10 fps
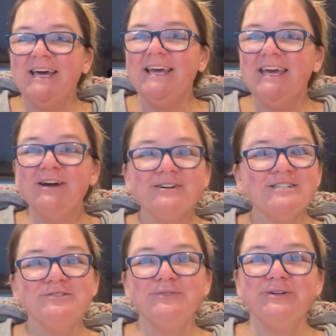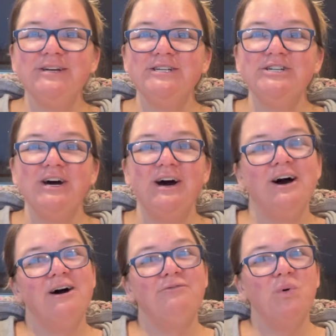Here's the footage
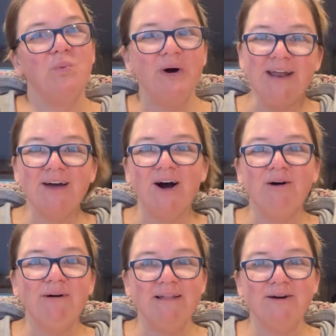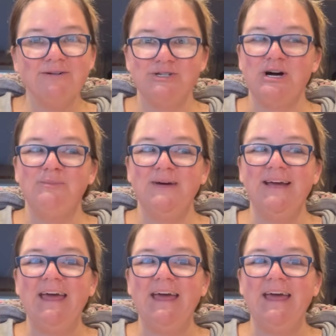of what I got while I was shopping,